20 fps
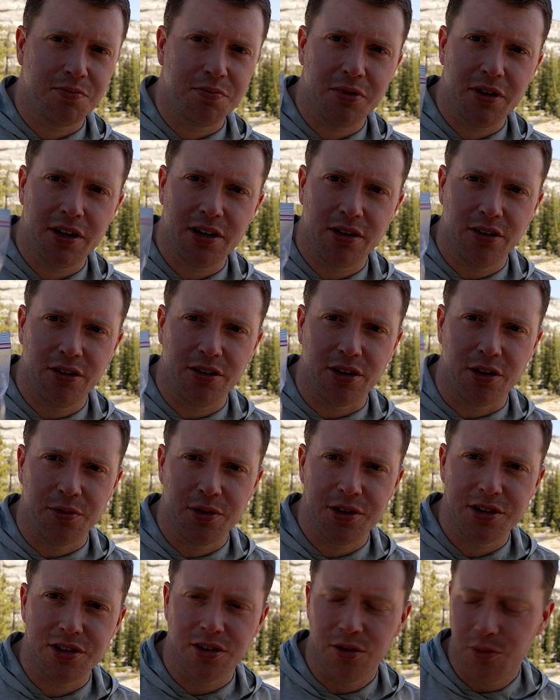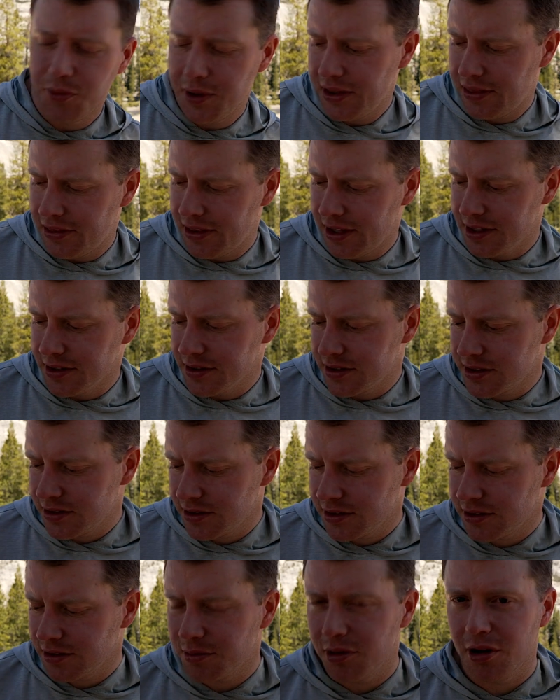plain old original wheat thins.
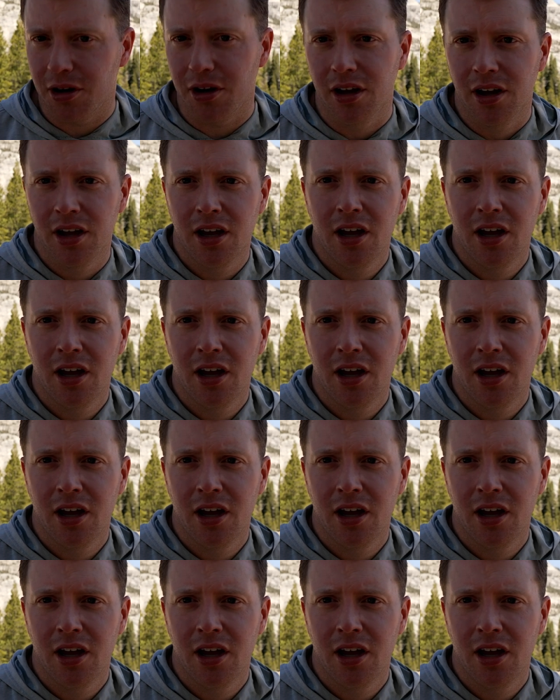So I'm gonna